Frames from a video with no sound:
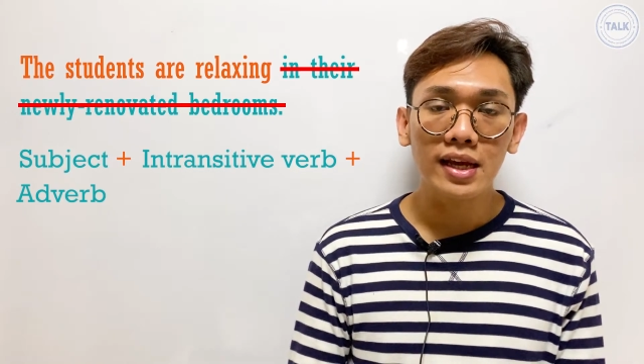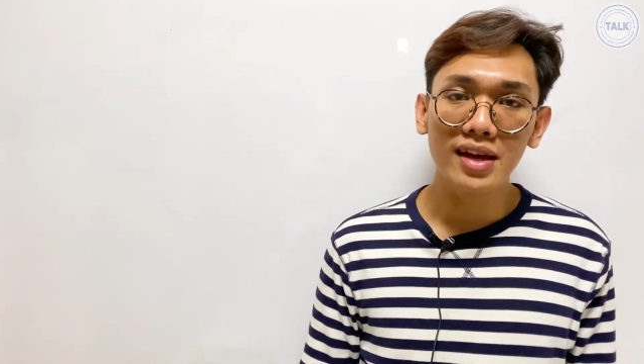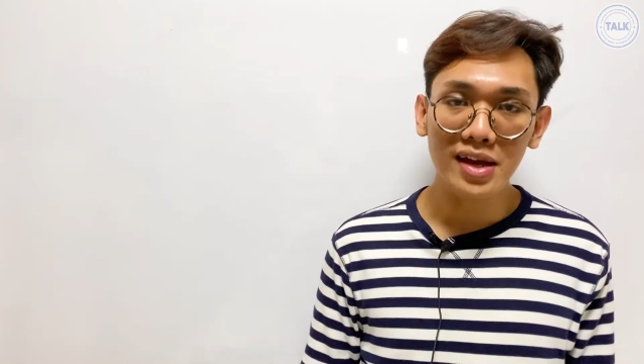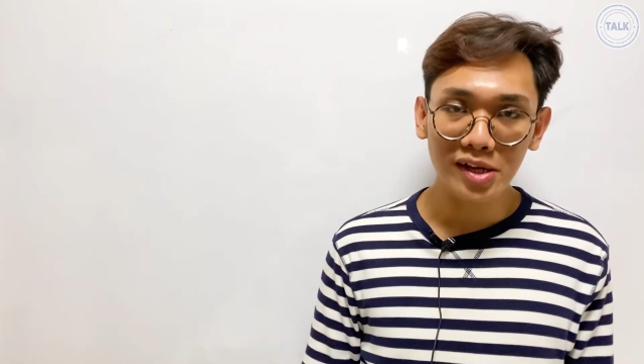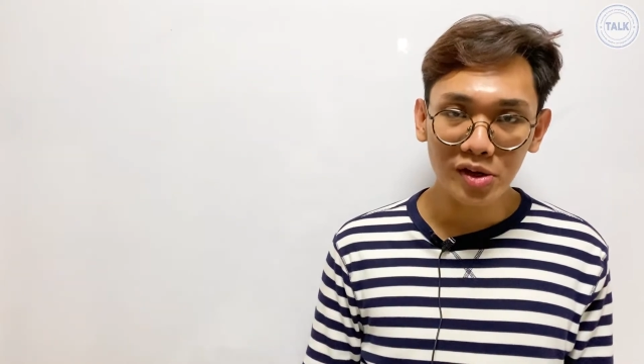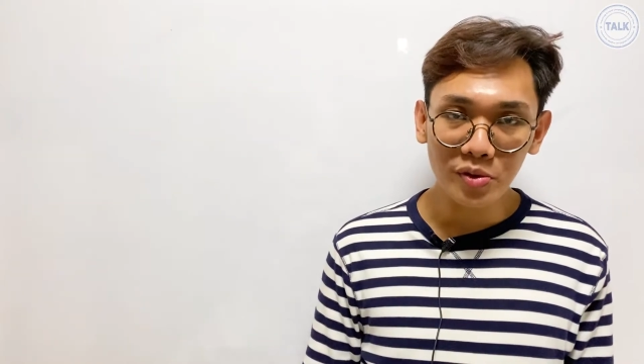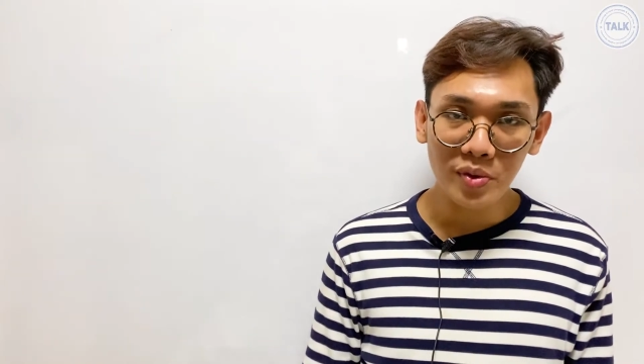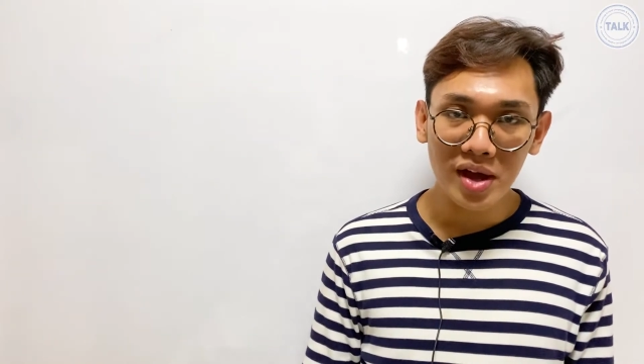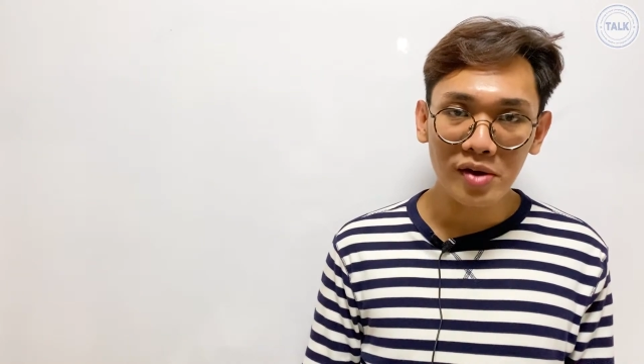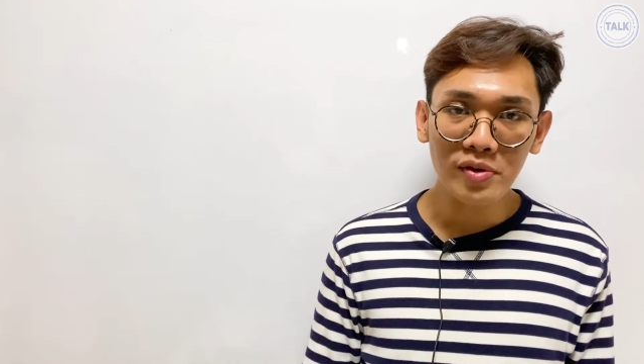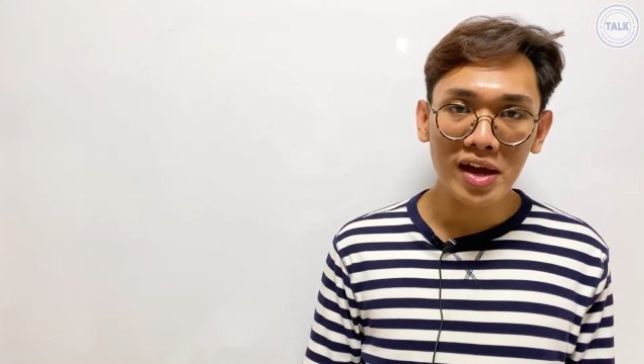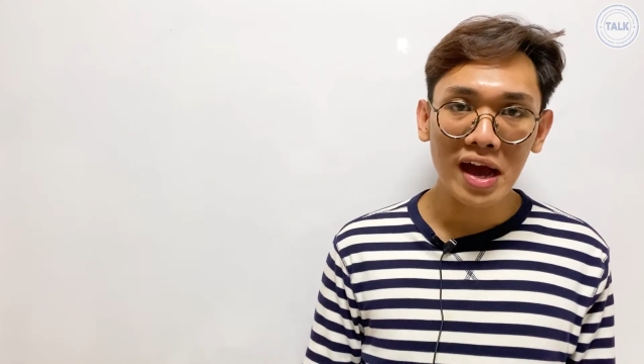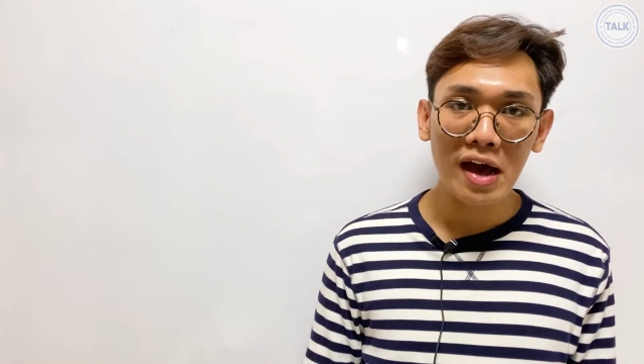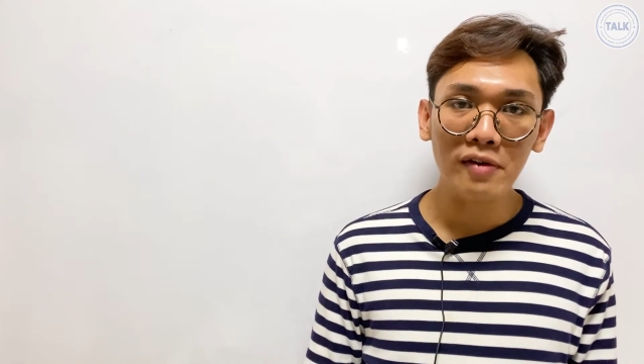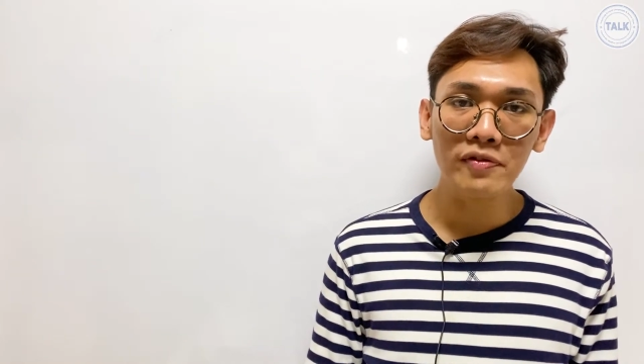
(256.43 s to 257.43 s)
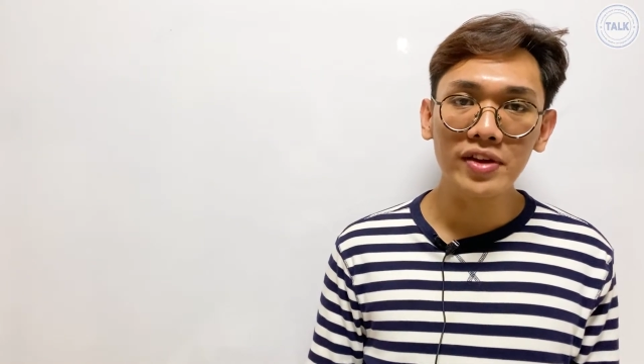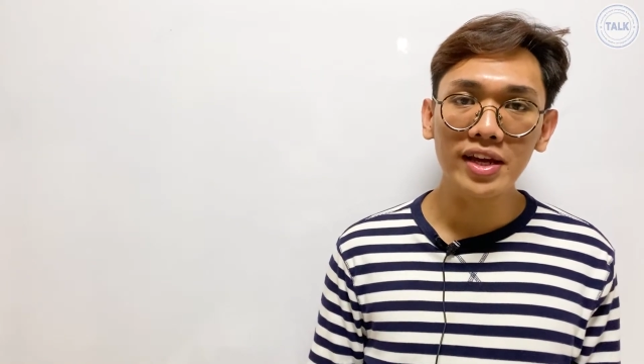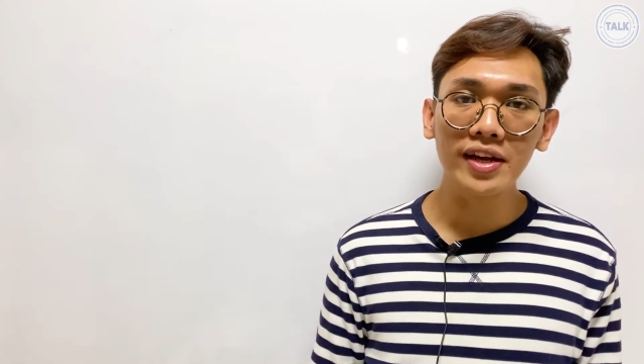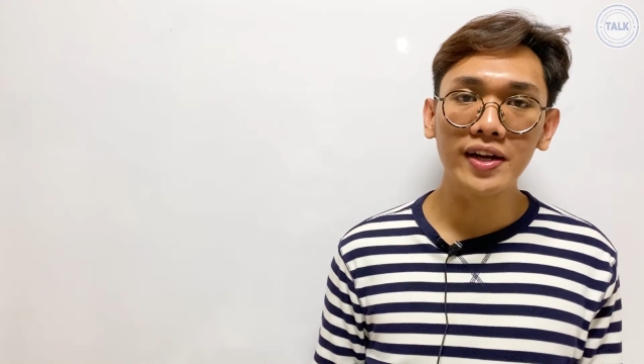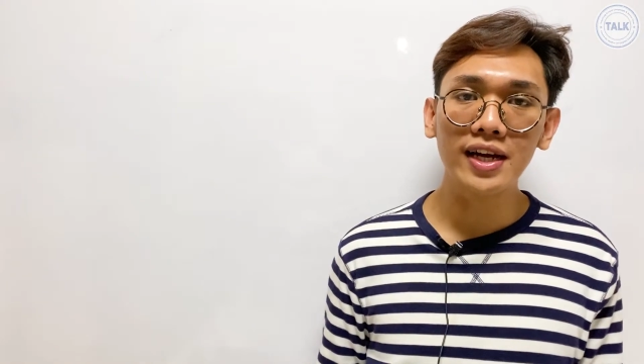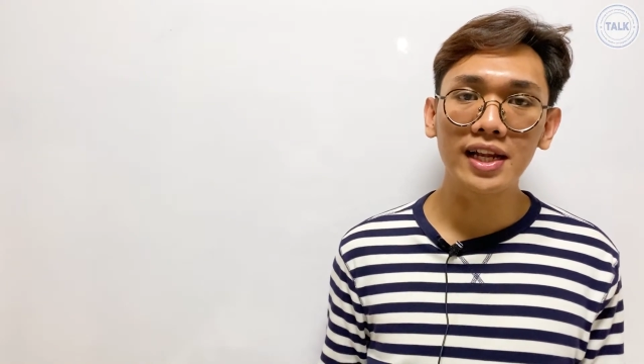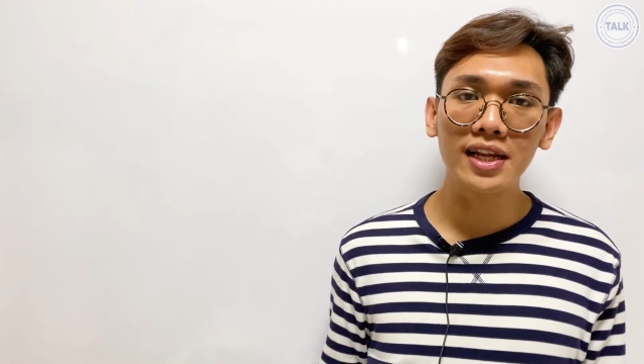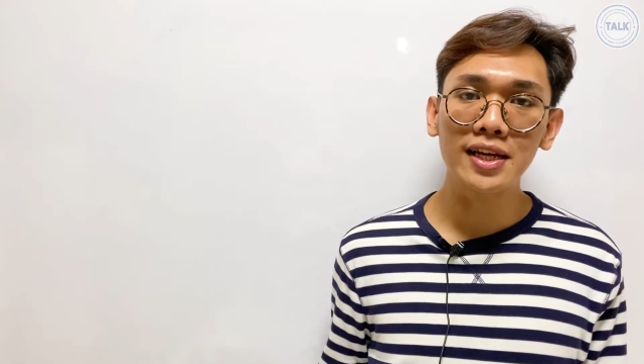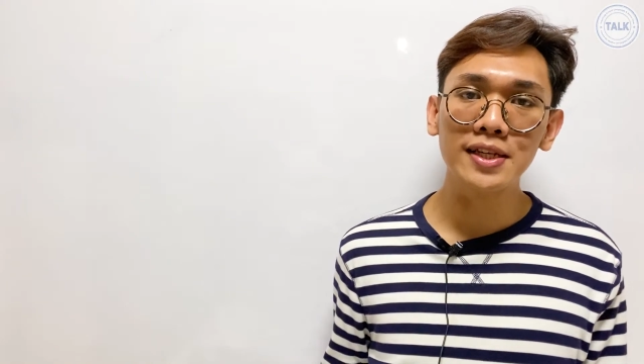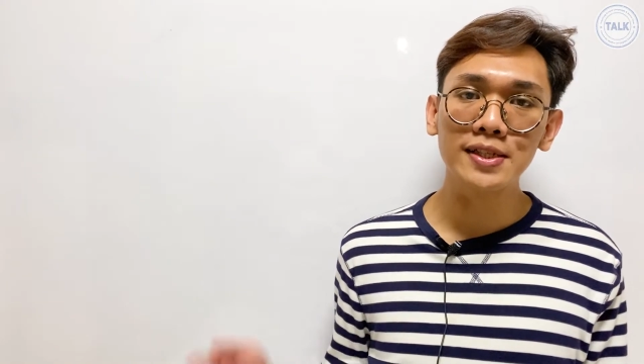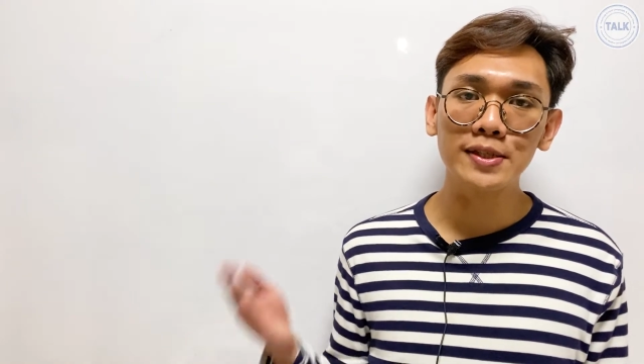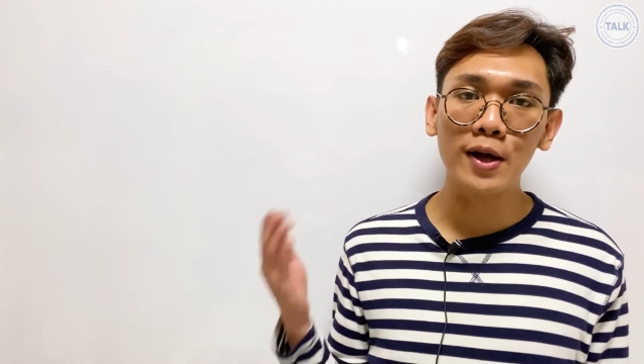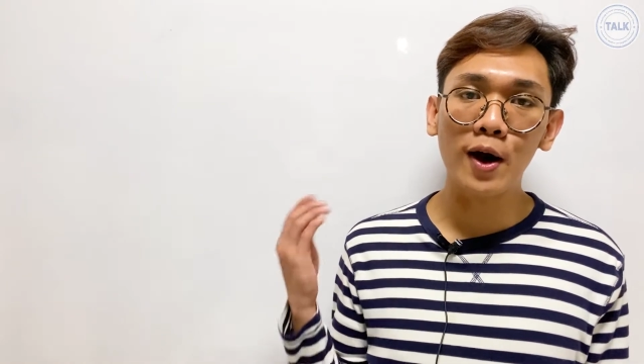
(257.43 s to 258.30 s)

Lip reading: Anyway, we have here a list